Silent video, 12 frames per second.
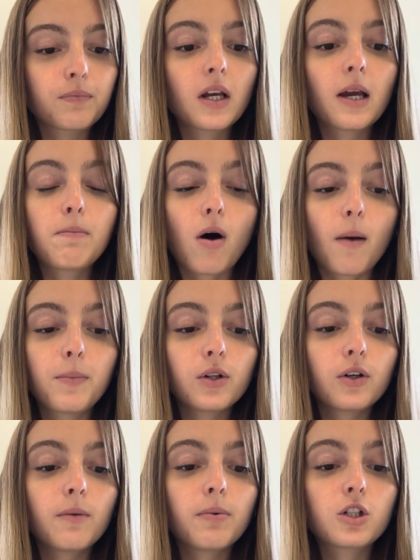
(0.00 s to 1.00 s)
a
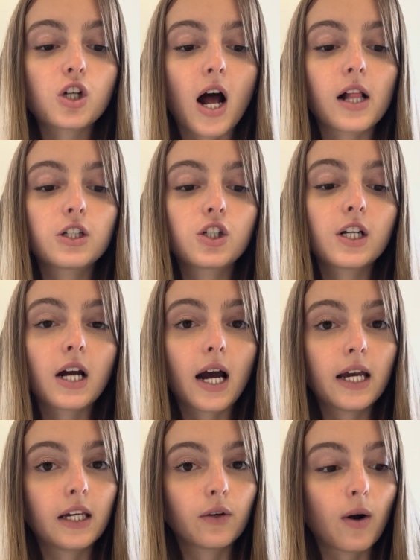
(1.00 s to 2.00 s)
popular but challenging
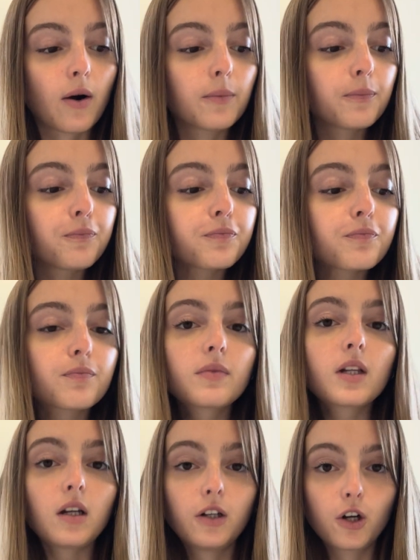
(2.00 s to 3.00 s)
hiking route
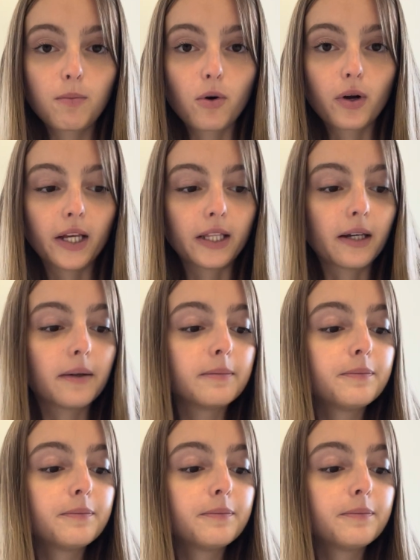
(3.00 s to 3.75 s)
near Boquete.